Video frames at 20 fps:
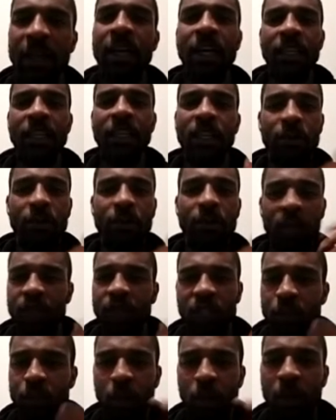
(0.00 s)
That
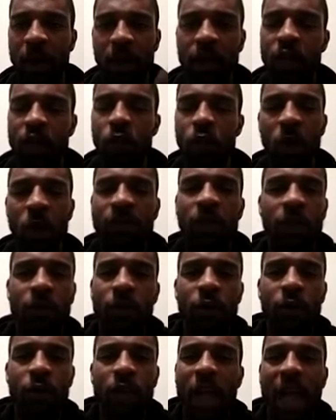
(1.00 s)
it's just propelling. You have
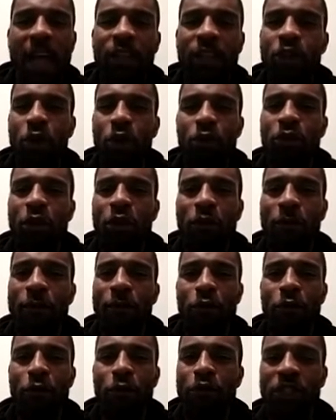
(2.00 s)
to add your own
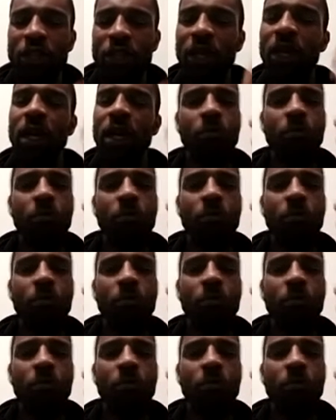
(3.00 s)
little fuel and shit.